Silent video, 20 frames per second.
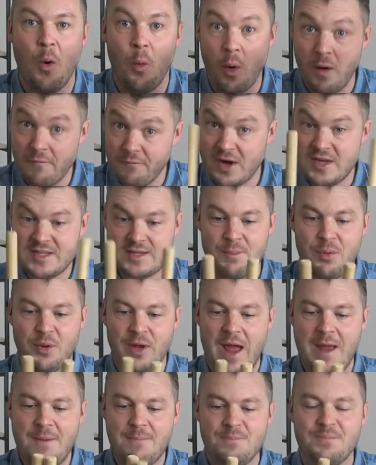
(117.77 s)
One very simple
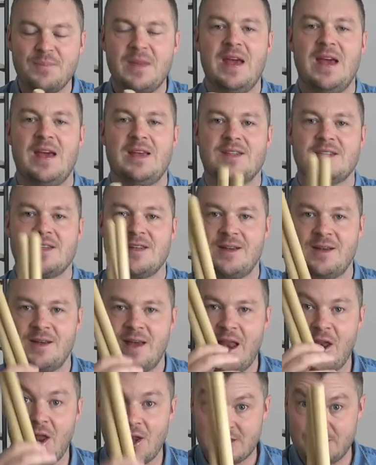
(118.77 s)
game is
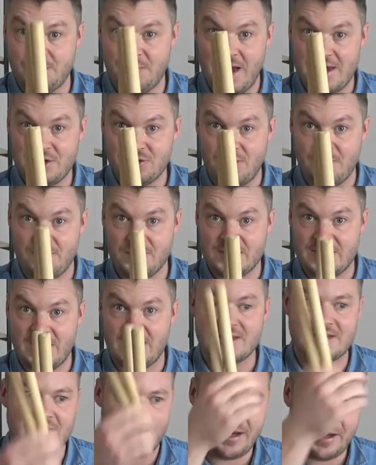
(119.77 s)
get lots of pairs of rhythm
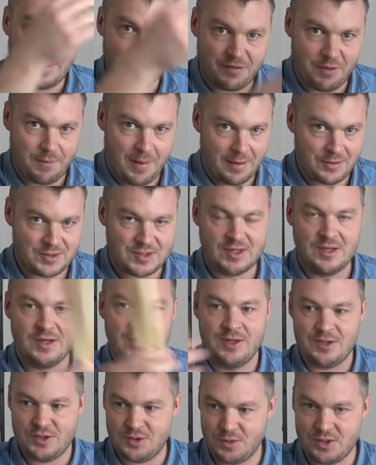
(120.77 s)
sticks and give them out
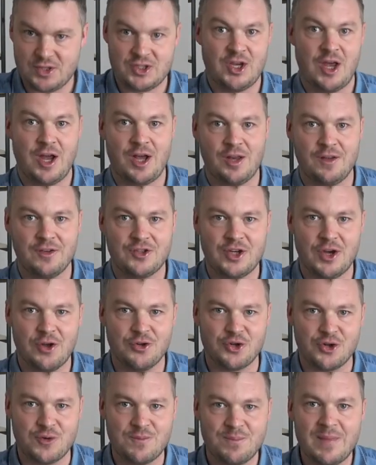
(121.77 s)
to a circle of
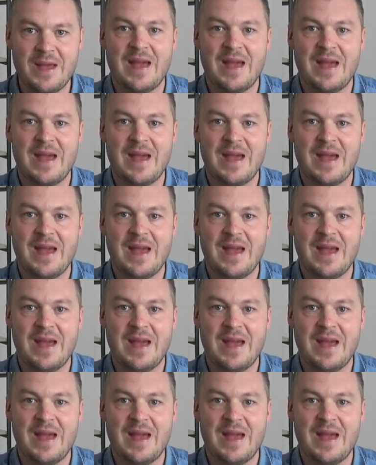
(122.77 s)
children,